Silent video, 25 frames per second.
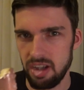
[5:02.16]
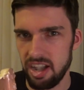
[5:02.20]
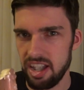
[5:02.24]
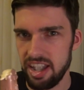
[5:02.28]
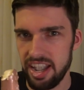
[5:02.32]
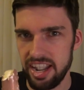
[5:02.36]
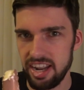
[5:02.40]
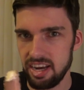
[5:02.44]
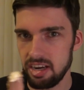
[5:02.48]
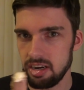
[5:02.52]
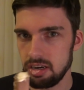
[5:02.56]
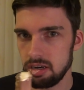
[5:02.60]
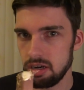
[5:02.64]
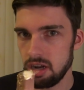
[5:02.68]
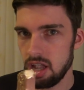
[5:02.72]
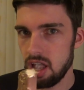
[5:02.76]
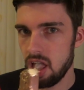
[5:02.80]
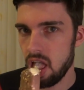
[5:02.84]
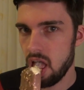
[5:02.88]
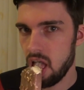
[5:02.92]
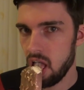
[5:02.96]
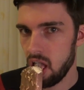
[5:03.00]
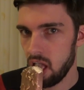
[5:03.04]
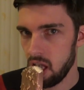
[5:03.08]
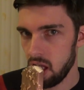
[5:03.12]
I hate
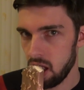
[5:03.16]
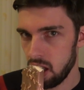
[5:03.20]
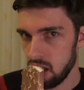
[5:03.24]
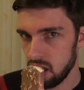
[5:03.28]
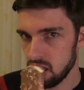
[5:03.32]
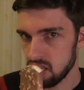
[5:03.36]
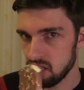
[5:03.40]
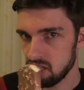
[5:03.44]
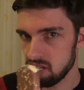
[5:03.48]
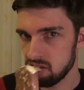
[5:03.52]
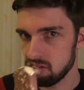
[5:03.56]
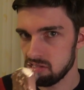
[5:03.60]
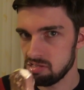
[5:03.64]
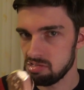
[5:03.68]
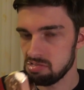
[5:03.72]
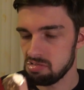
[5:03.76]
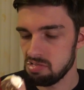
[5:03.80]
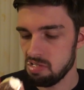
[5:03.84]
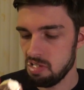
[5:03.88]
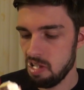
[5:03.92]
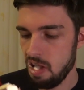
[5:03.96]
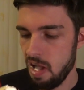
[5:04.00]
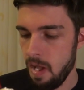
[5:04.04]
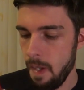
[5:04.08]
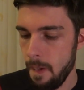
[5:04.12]

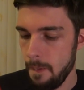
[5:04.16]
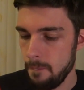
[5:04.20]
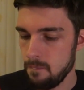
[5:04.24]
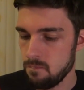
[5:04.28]
it.